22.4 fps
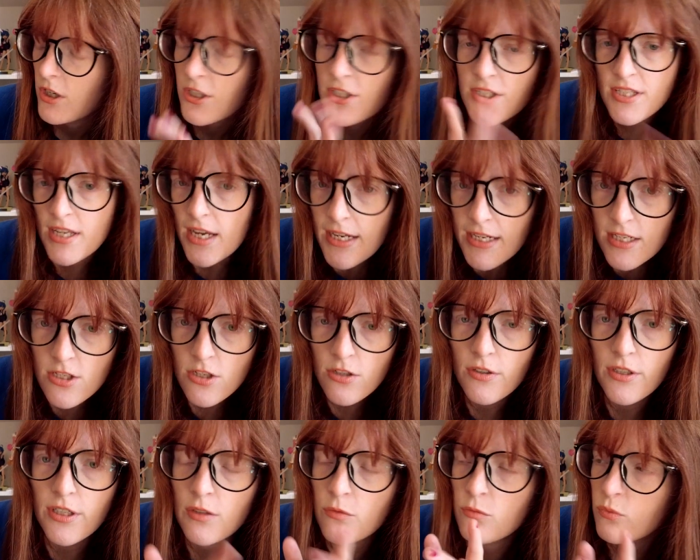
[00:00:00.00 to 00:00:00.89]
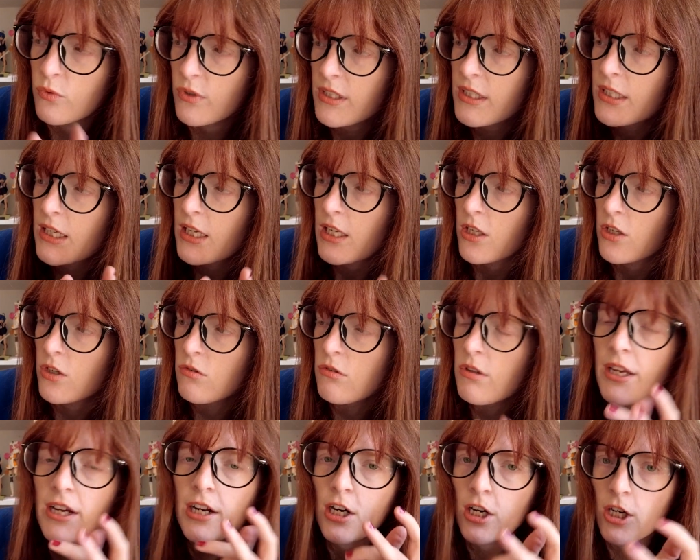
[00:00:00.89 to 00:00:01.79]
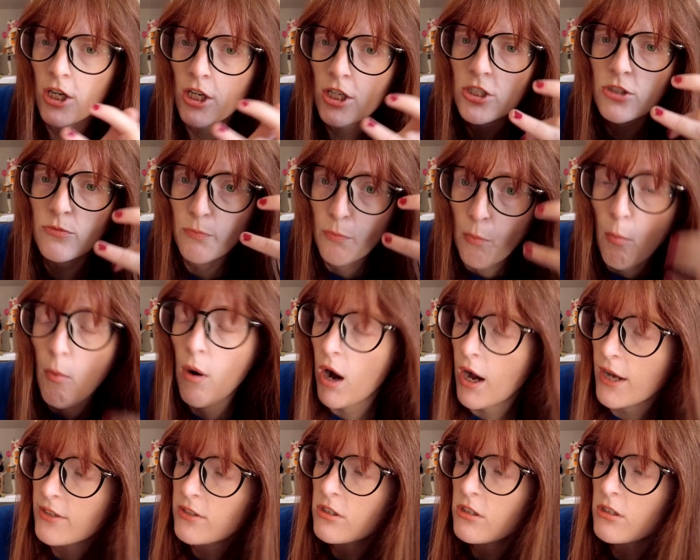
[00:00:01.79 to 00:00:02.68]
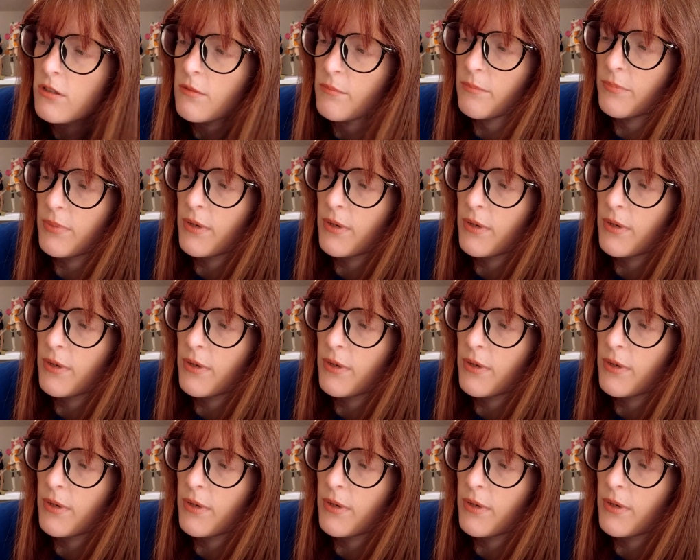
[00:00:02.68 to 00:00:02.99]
Her design is already really cute, like her model,